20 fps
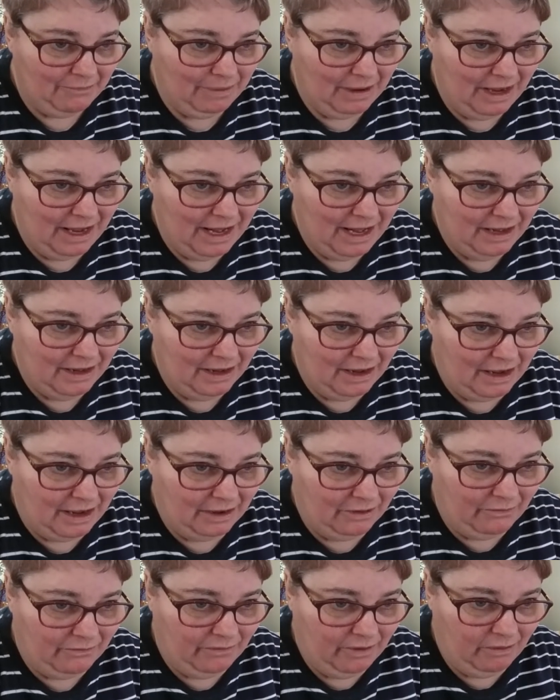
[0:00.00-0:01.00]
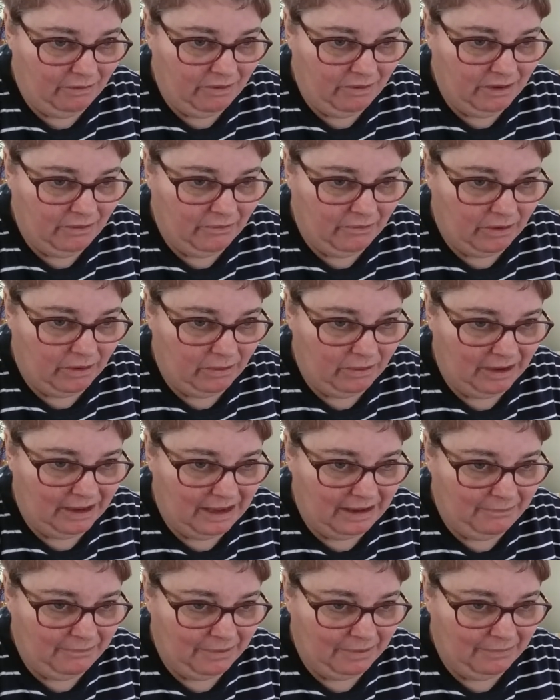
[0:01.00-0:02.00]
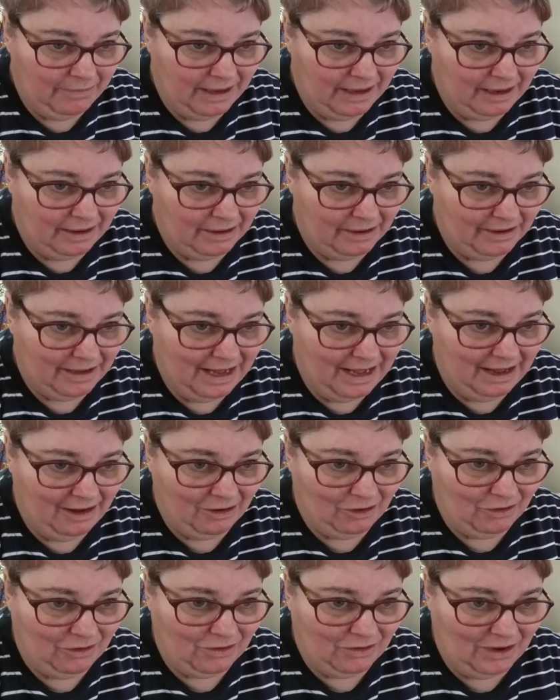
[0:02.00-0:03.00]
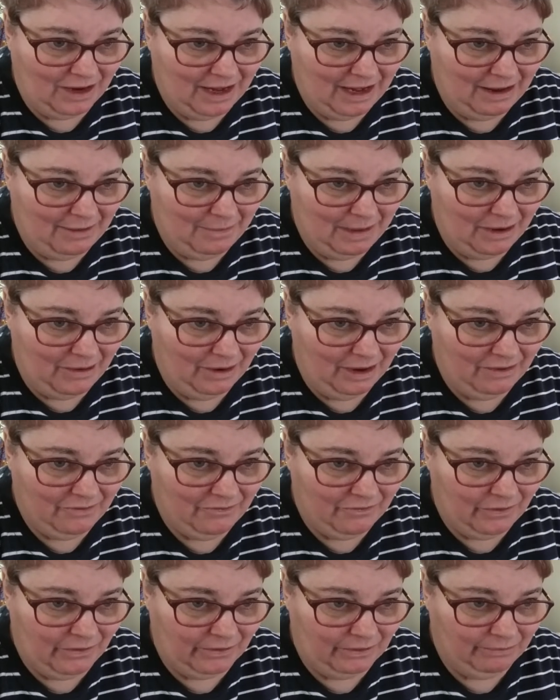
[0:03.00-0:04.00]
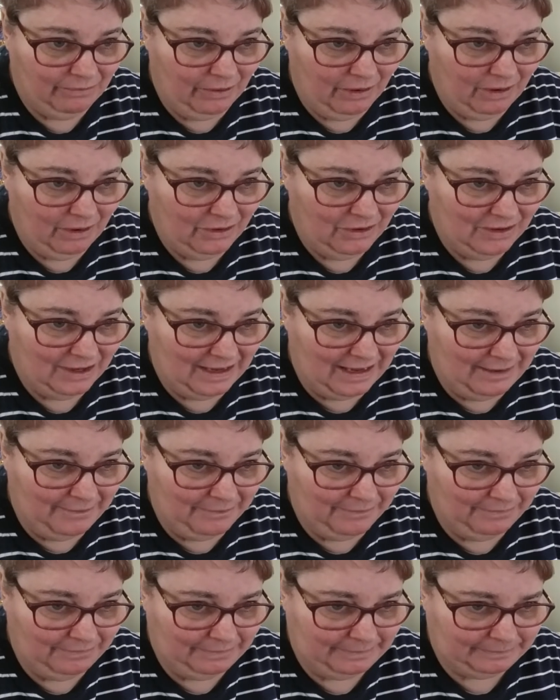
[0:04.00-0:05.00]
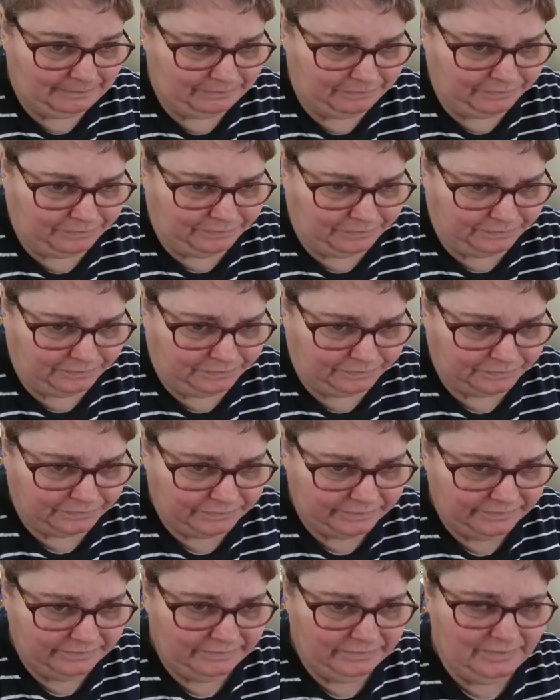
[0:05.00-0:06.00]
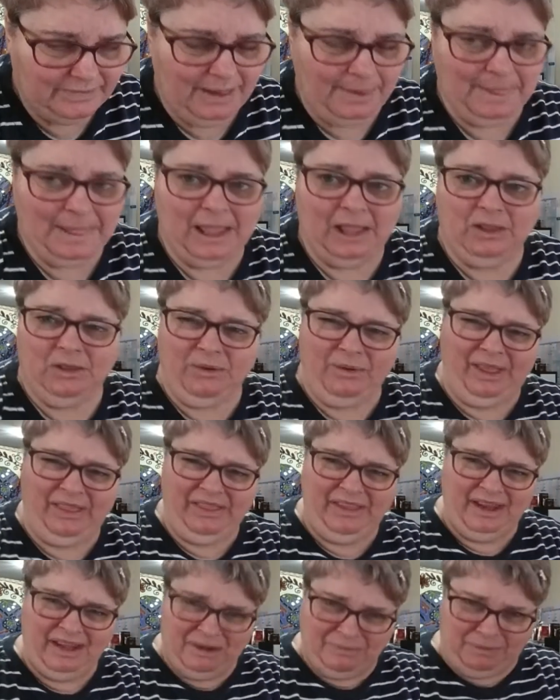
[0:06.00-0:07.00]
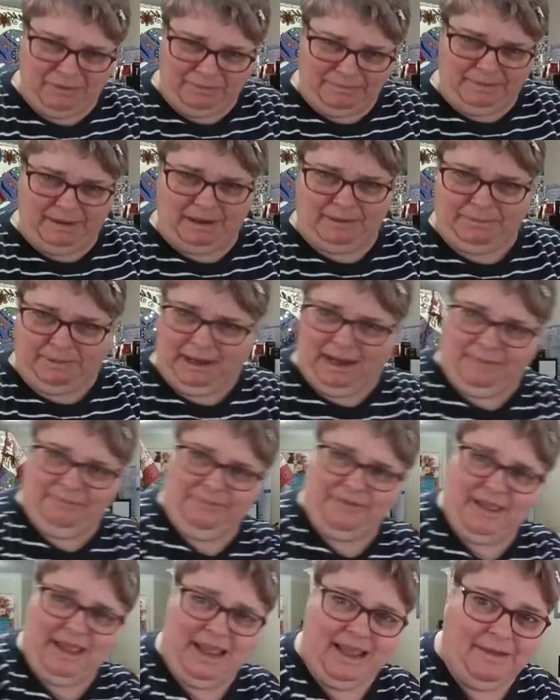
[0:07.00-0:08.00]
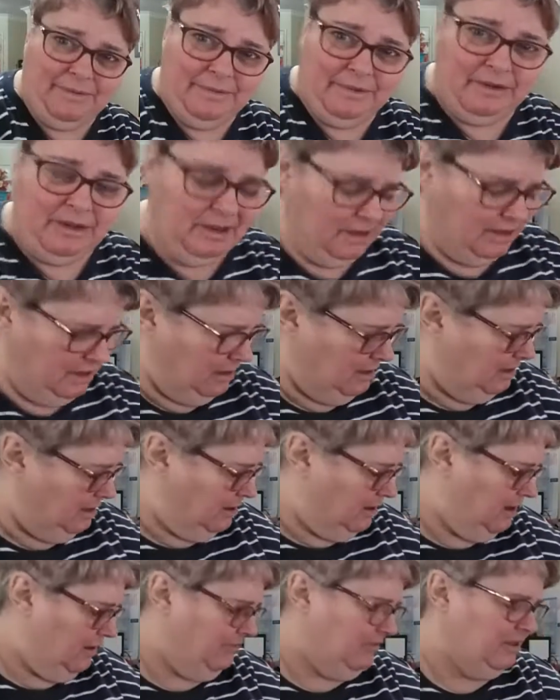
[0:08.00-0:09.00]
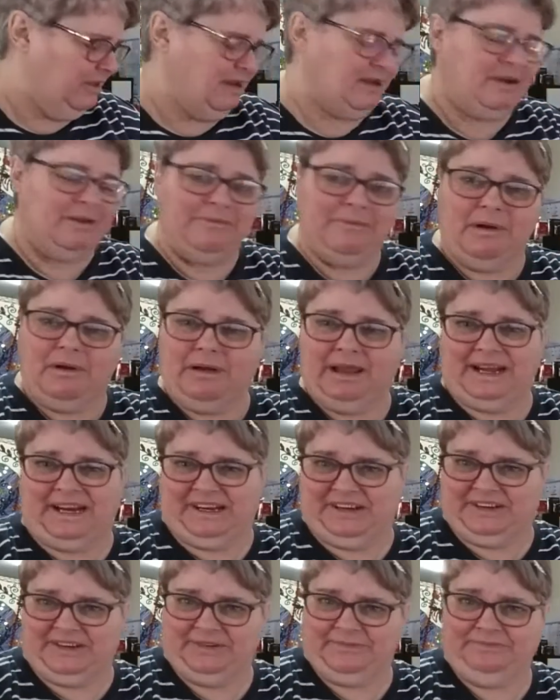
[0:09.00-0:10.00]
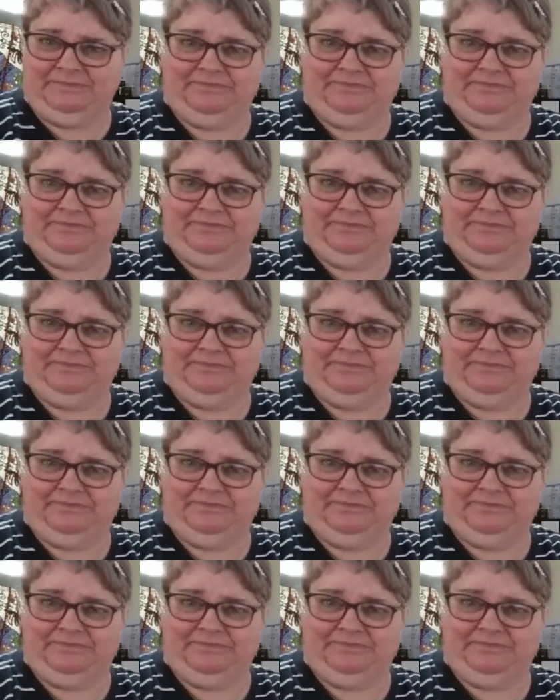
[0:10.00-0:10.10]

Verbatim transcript: plays a growing role in implementing Australian, American foreign policy. It's one thing to put people up there, it's another thing to mine it.